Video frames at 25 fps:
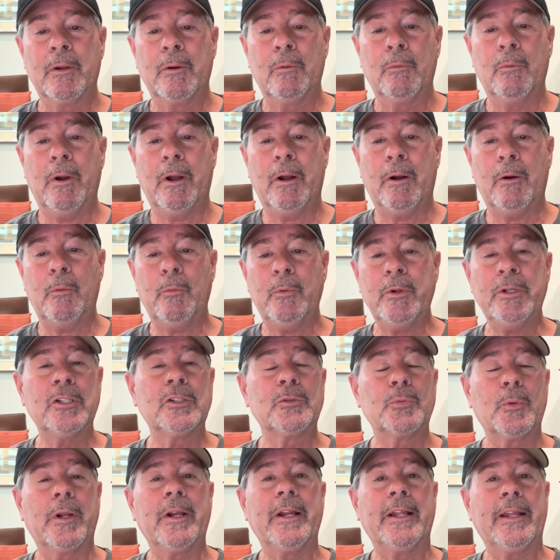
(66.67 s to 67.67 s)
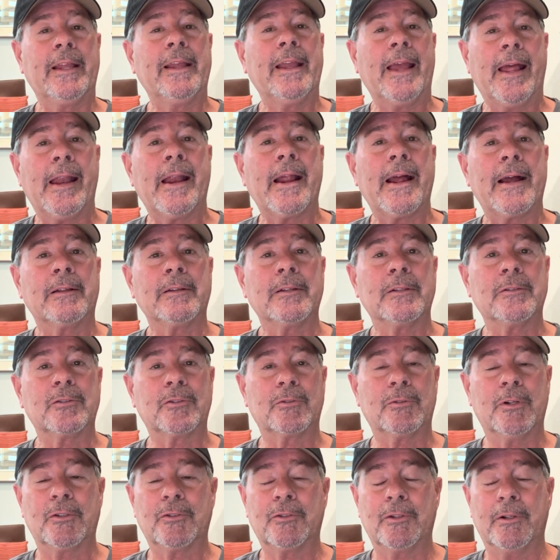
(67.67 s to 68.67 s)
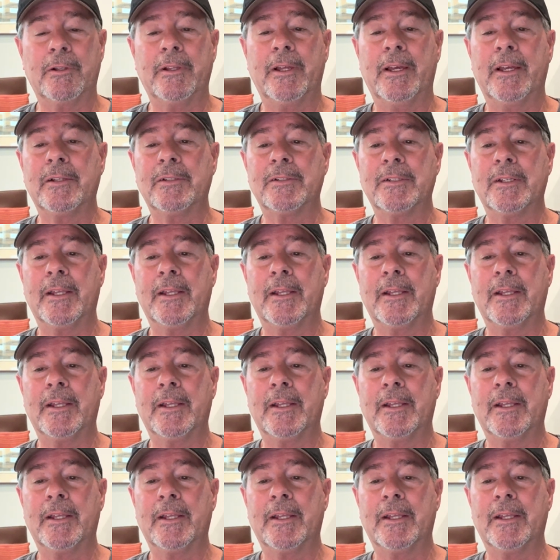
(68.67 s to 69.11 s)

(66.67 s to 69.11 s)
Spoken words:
Well, we just wanted to get out and stretch our legs